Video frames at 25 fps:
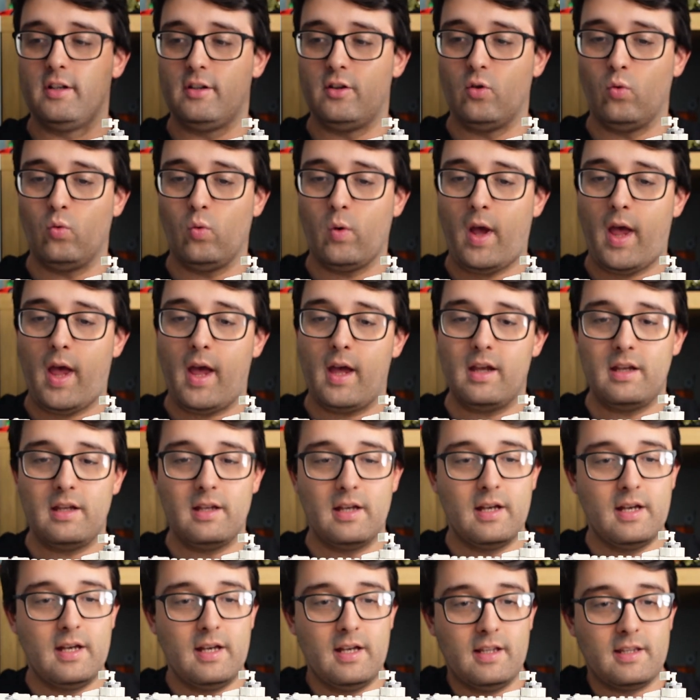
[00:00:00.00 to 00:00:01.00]
The way
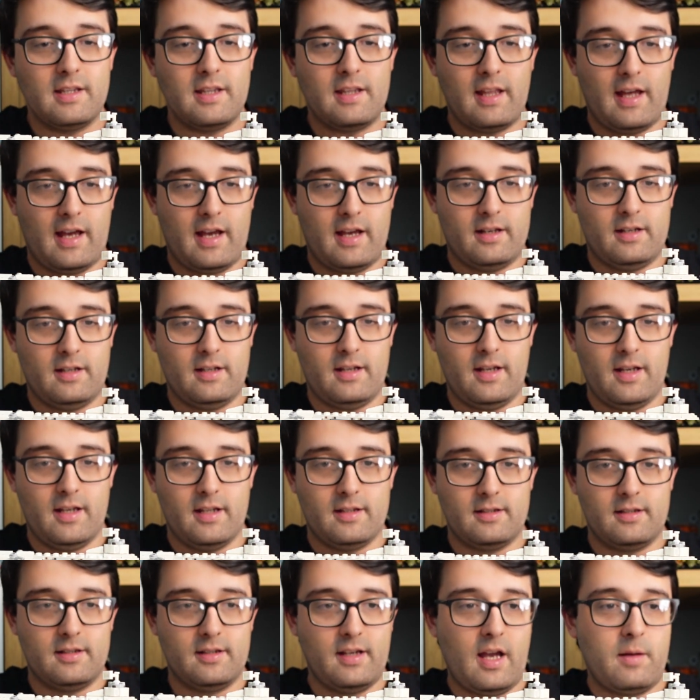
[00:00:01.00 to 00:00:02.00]
that
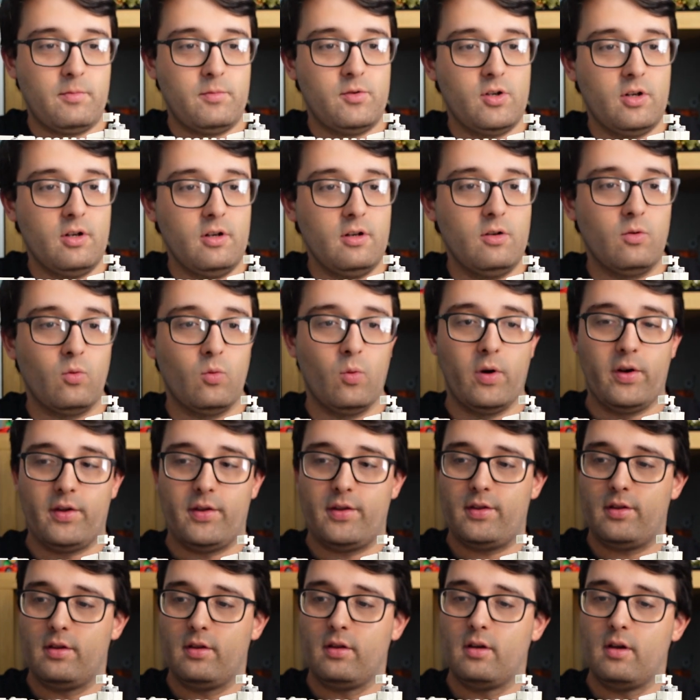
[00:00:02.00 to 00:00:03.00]
it's captured
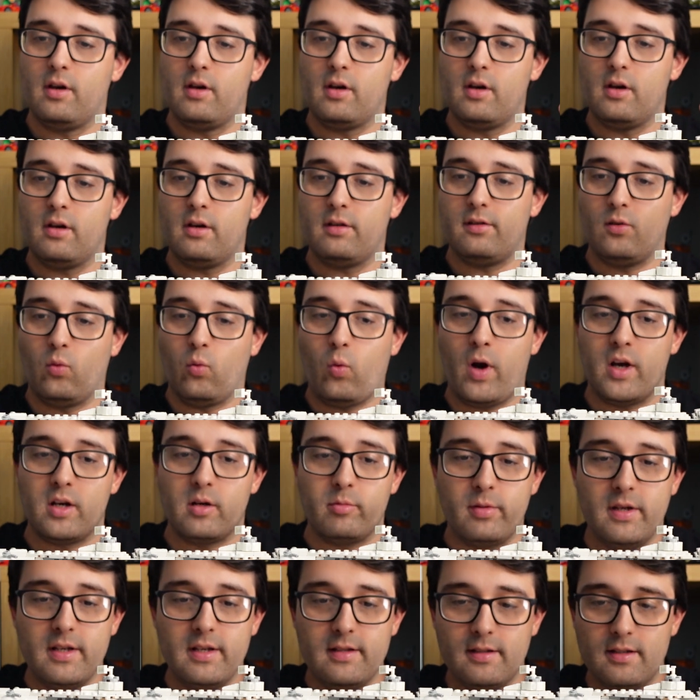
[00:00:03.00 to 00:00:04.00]
with the
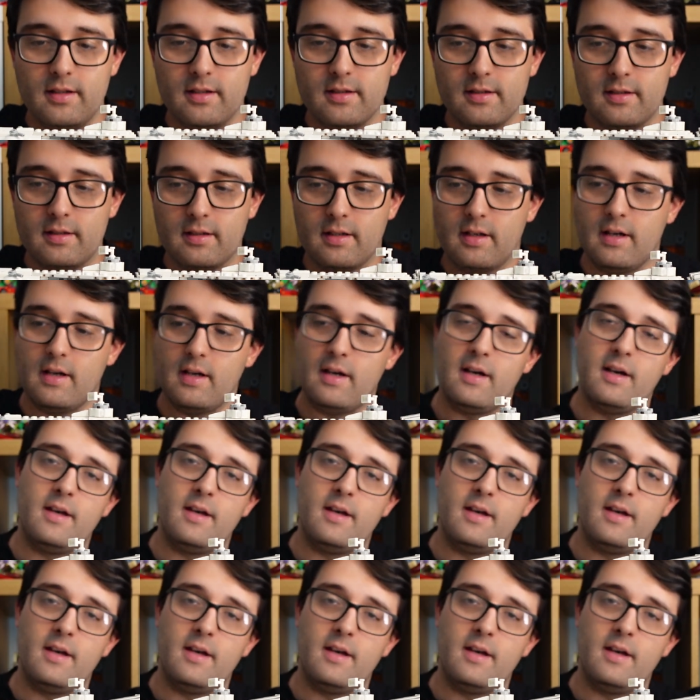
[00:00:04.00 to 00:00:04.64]
white pieces,